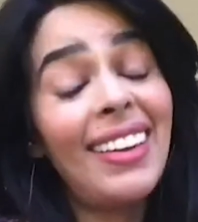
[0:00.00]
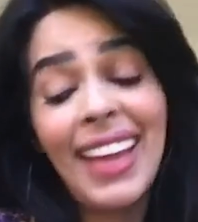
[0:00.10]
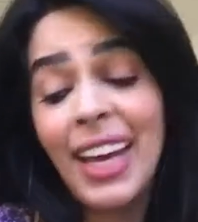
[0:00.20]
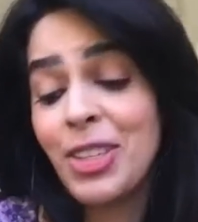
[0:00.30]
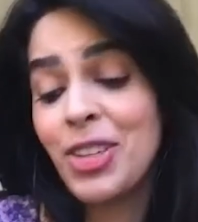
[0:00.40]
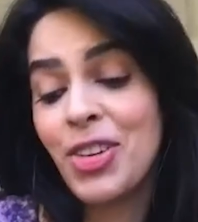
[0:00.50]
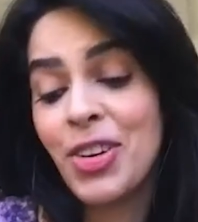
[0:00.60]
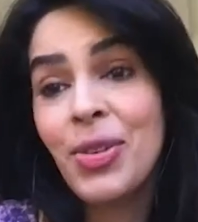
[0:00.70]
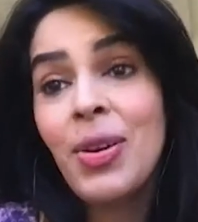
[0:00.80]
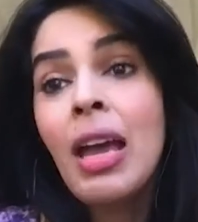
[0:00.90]
that's
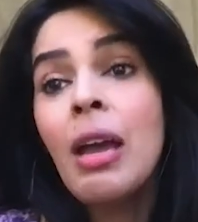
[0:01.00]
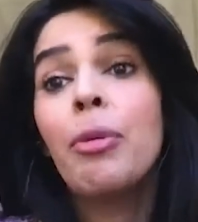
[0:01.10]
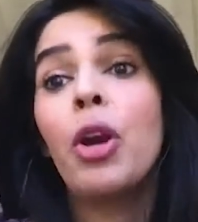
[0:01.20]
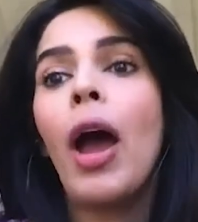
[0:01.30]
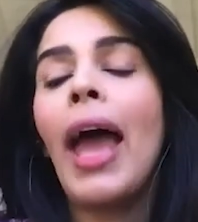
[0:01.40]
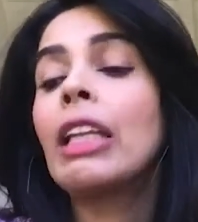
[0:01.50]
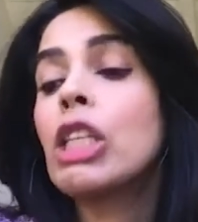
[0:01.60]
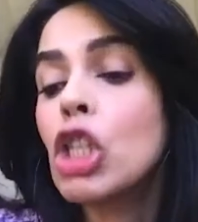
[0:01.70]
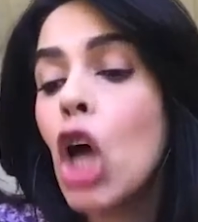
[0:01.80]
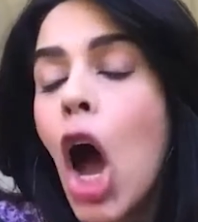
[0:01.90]
true. But and the
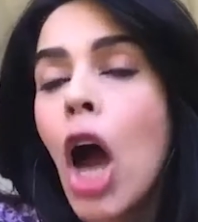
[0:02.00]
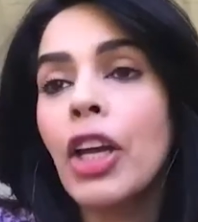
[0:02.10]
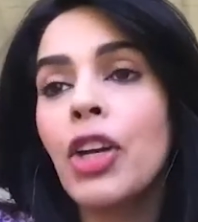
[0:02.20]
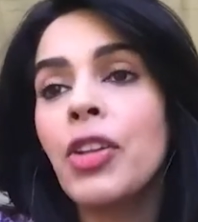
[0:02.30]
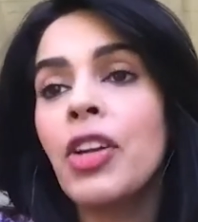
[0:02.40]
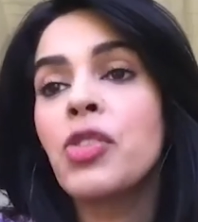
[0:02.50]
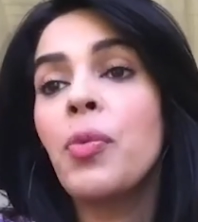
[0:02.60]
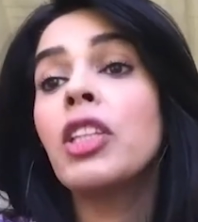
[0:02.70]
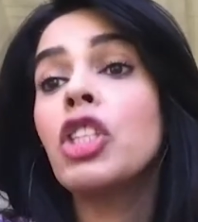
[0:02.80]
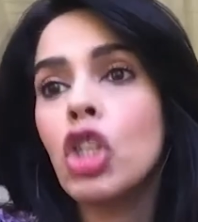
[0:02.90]
song, you know, there is
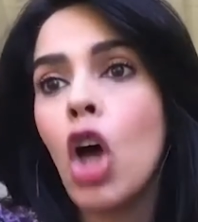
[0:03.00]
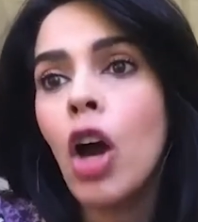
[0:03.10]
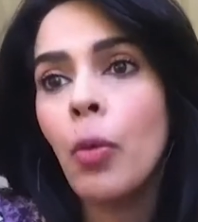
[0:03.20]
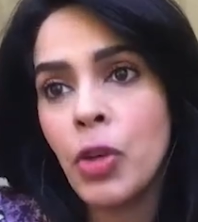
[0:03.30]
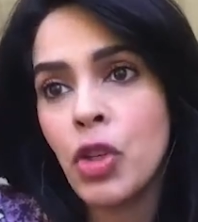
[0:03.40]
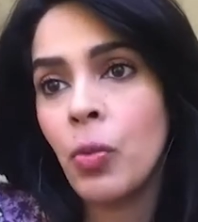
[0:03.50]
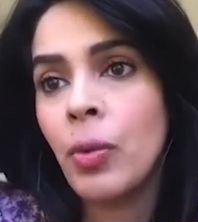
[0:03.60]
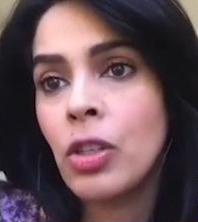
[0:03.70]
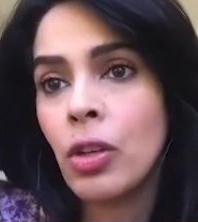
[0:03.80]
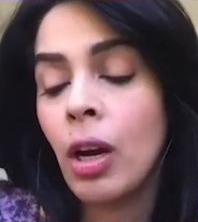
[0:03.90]
one song which
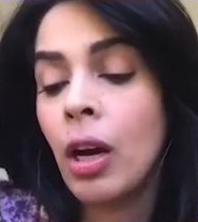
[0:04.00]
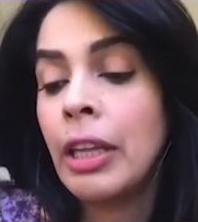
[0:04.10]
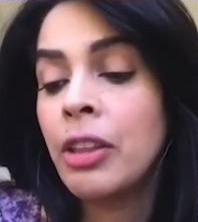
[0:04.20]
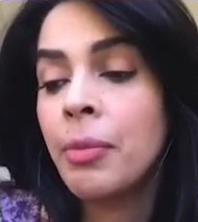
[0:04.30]
in